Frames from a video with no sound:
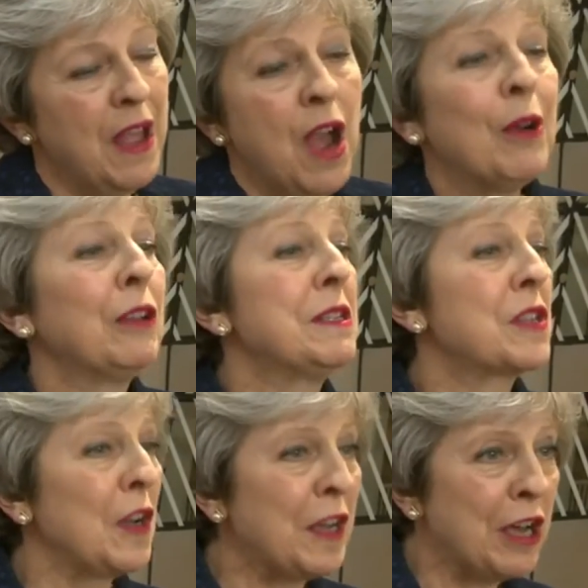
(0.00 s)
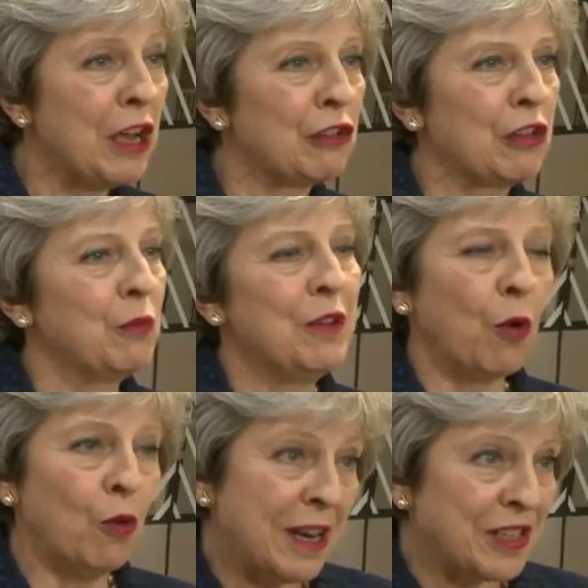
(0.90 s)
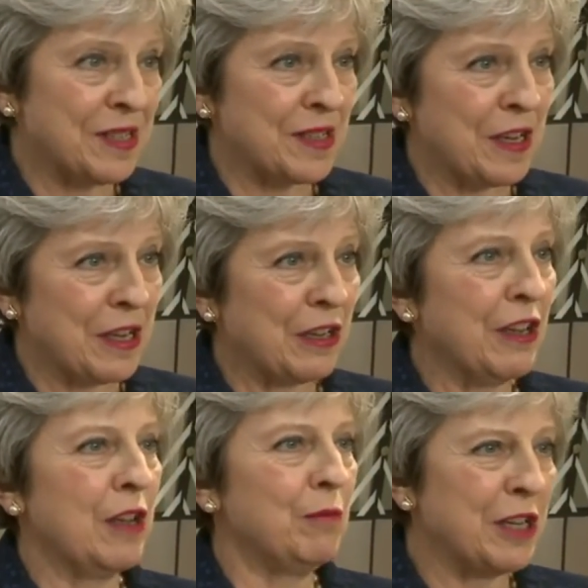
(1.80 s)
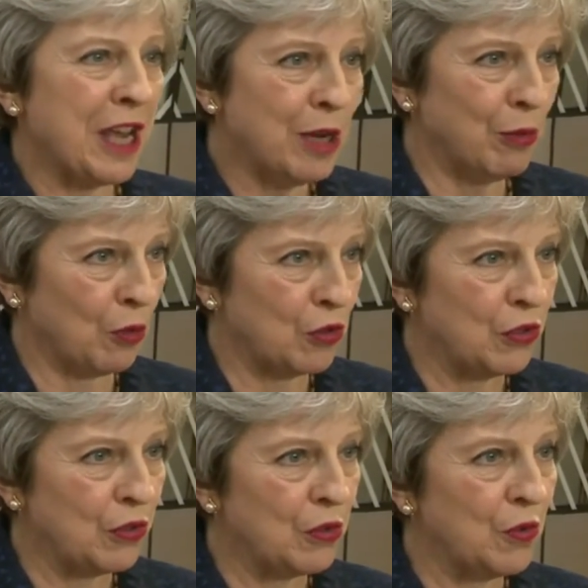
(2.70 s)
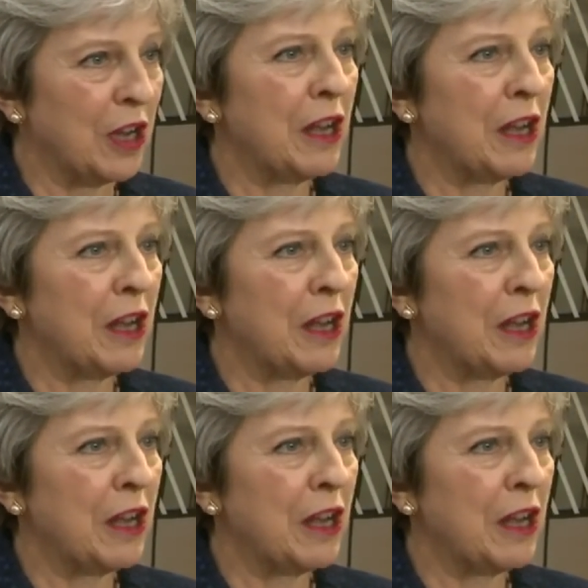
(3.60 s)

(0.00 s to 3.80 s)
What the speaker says: Well, it's clear that we've already seen and been able to